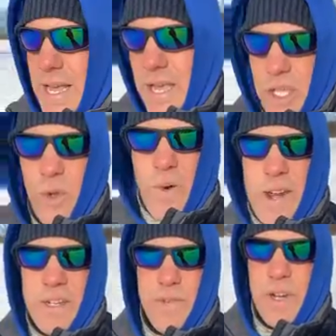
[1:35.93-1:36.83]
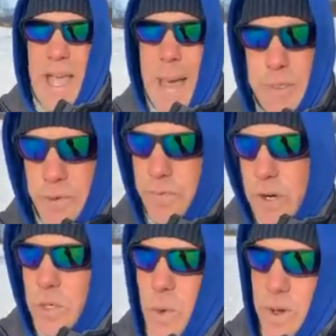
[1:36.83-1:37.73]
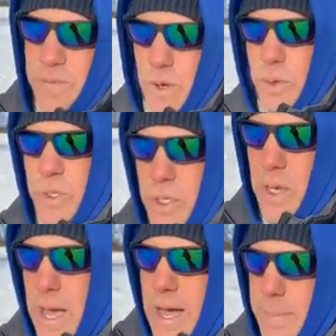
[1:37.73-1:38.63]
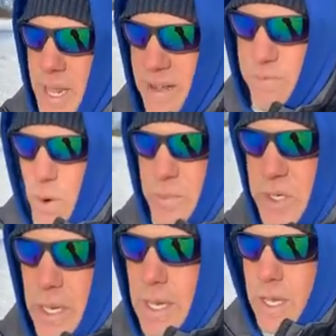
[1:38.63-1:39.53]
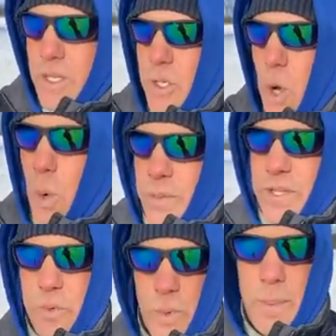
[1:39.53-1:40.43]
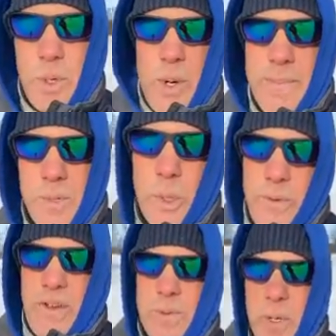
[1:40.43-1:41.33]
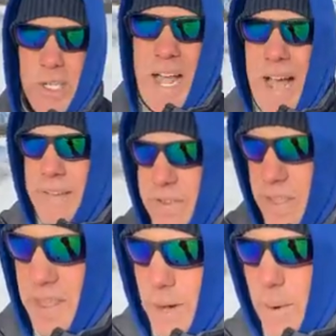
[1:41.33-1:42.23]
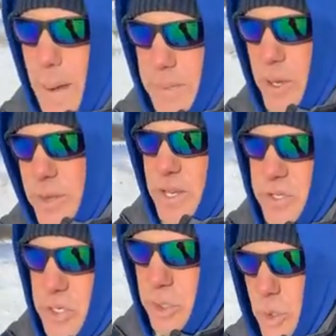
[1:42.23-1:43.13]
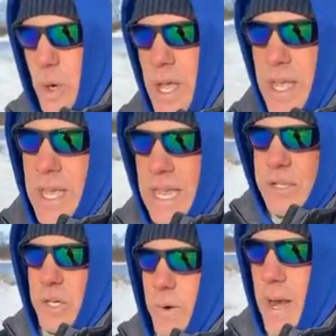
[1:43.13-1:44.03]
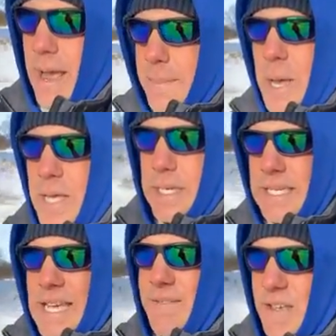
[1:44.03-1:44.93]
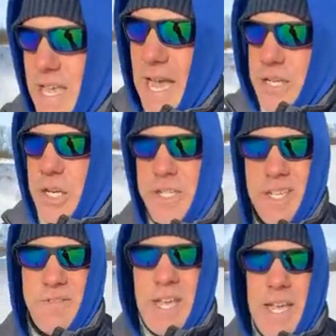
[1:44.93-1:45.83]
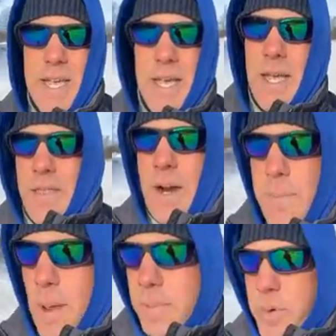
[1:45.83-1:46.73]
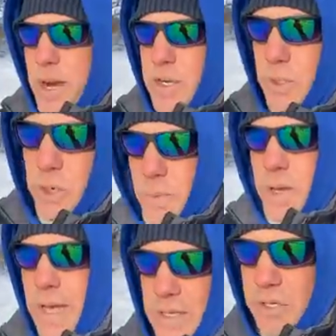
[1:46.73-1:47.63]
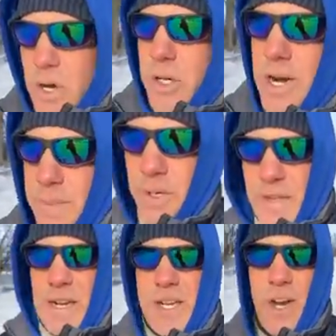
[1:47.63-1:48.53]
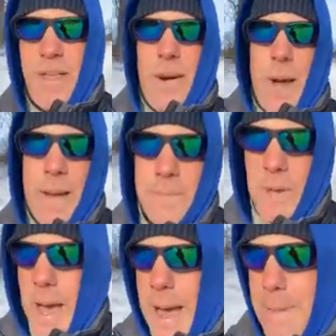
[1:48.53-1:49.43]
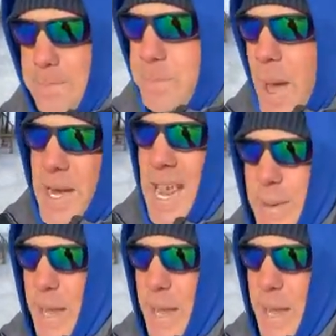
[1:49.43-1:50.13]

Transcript: you write a different caption for each one of those platforms. So this is what I'm doing Facebook Live. Then I'll upload this to Instagram TV, IGTV. Then I'll probably put it on YouTube and start trying to build that channel that way. But anyway,